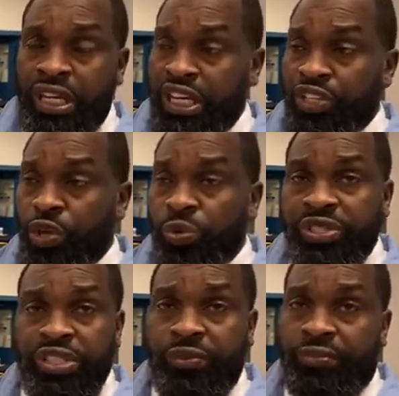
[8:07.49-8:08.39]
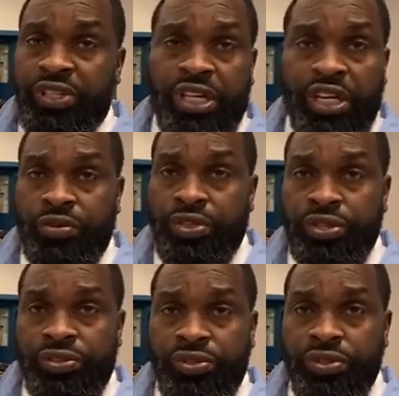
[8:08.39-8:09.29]
in those different
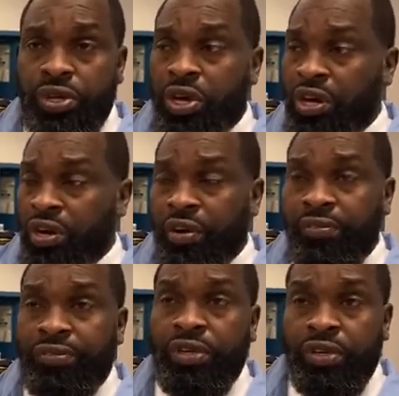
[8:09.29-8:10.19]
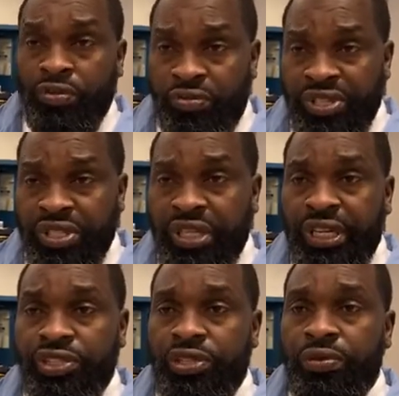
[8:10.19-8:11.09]
areas of
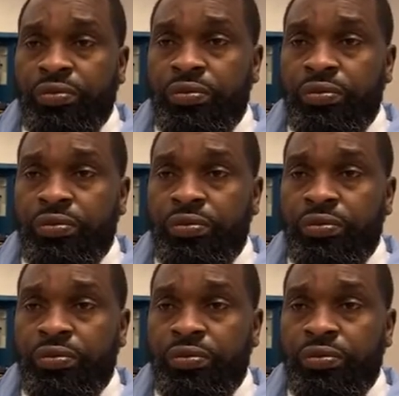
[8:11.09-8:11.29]
residential,